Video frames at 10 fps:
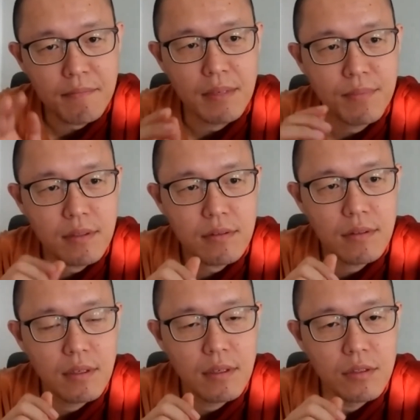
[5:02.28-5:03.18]
people
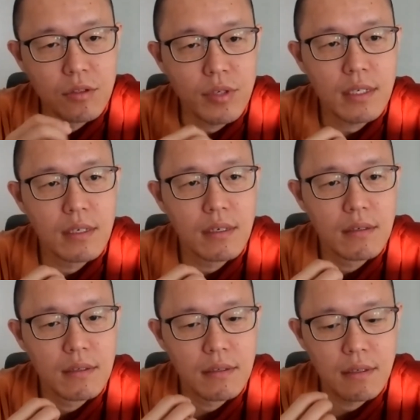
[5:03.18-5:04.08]
do it
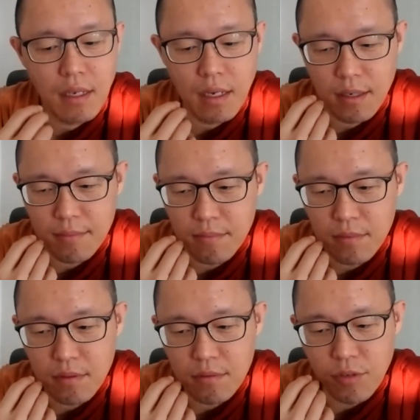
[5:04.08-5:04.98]

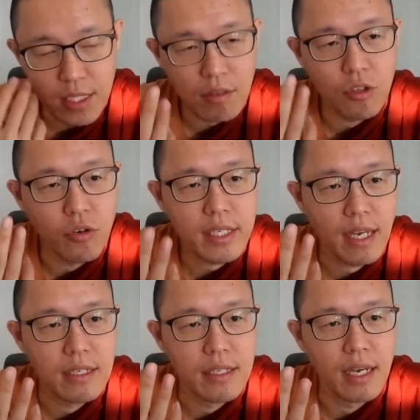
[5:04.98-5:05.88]
without knowing
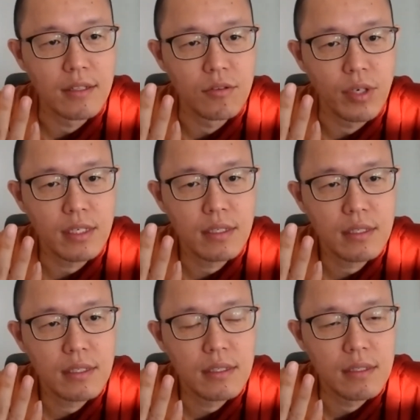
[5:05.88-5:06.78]
that they are doing
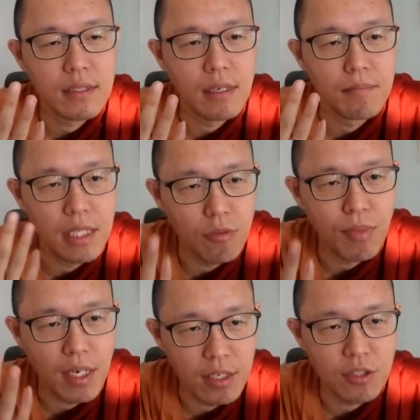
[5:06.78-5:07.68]
the
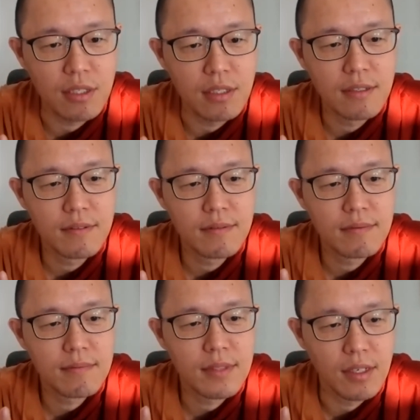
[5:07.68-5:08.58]
manipulation.
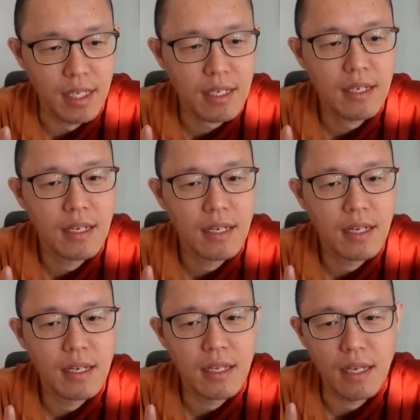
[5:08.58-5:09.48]
Okay?
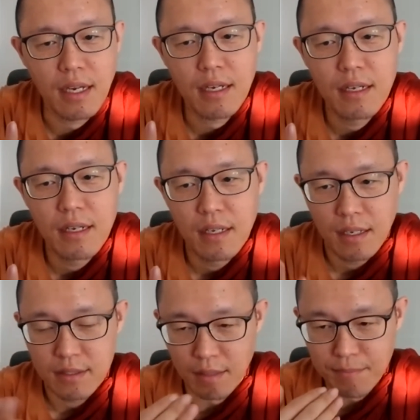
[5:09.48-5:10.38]
Yeah.
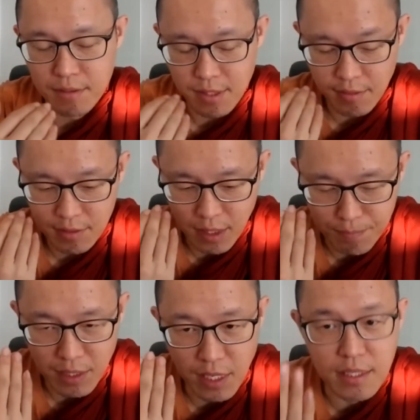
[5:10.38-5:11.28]
Sometimes
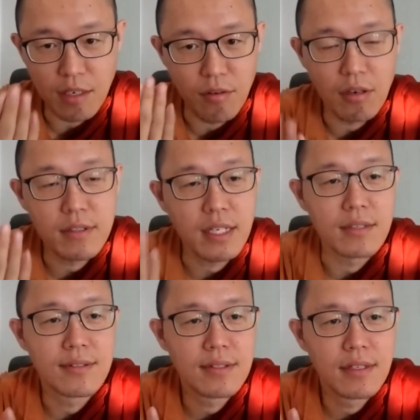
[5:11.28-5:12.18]
people learn the wrong
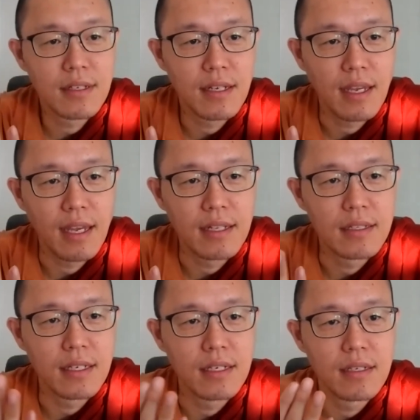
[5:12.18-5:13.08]
things and
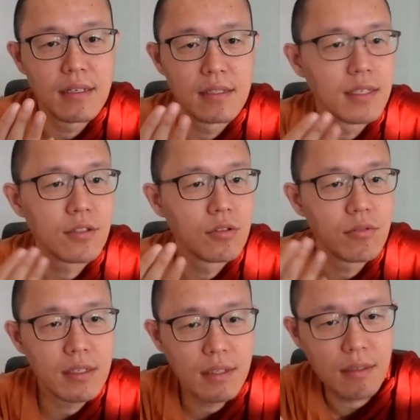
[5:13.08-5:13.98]
they just do
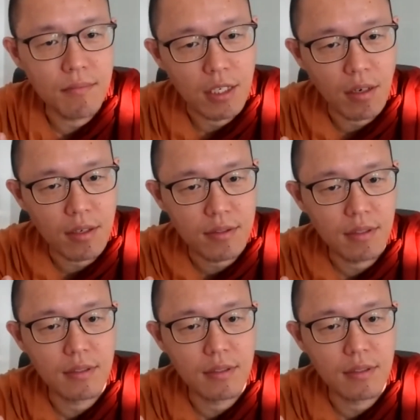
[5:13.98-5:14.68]
it because